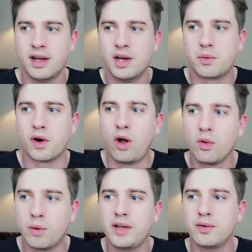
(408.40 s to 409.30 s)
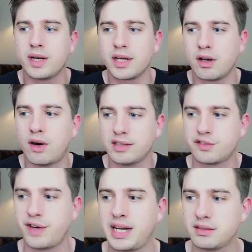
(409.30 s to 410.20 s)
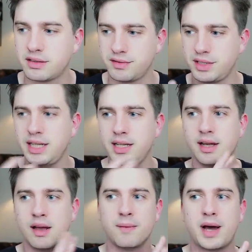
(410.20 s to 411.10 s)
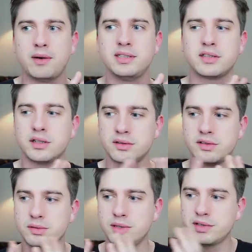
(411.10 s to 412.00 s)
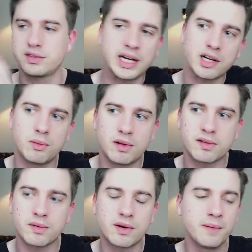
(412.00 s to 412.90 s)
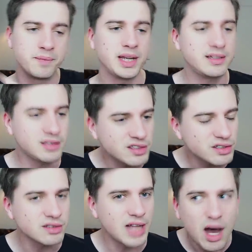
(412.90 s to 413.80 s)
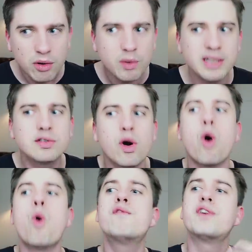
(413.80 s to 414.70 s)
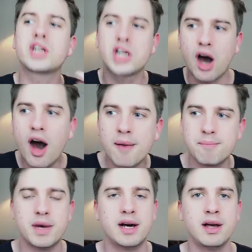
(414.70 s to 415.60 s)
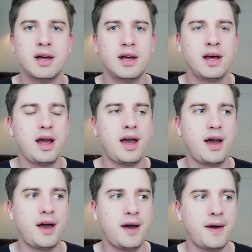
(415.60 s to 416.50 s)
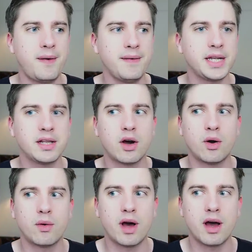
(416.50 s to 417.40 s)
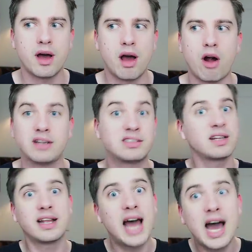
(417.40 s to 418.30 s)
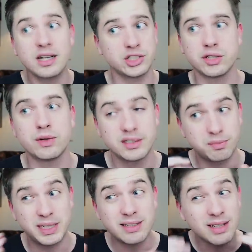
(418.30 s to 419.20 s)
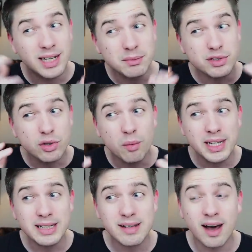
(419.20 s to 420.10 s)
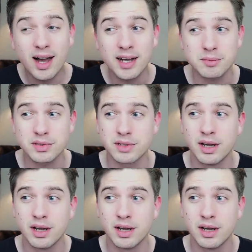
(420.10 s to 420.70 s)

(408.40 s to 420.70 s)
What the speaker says: we're all wondering, you know, as fans of Ni, how is he going to do in the Tekken World Tour? Is he now going to overcome, you know, Arslan Ash, you know, has beaten him so many times,